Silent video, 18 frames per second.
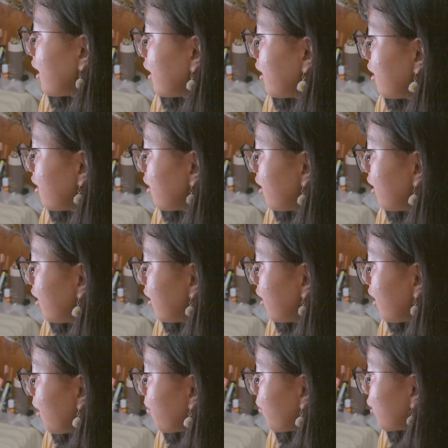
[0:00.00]
anything,
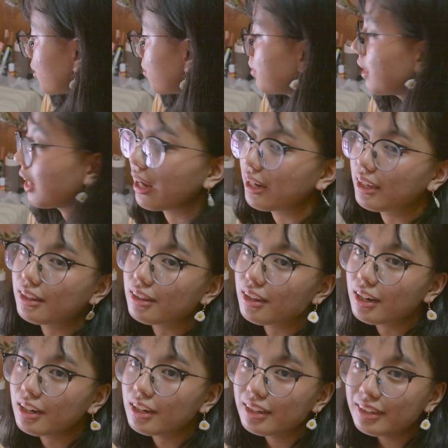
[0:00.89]
I'm gonna be adding
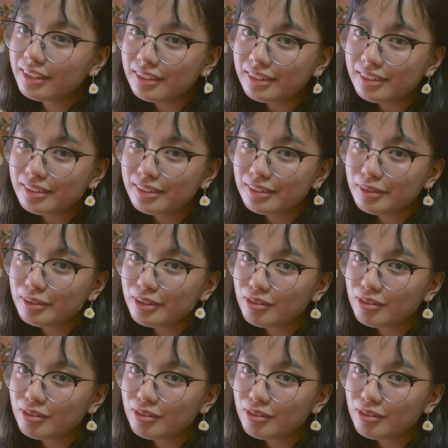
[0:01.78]
that in.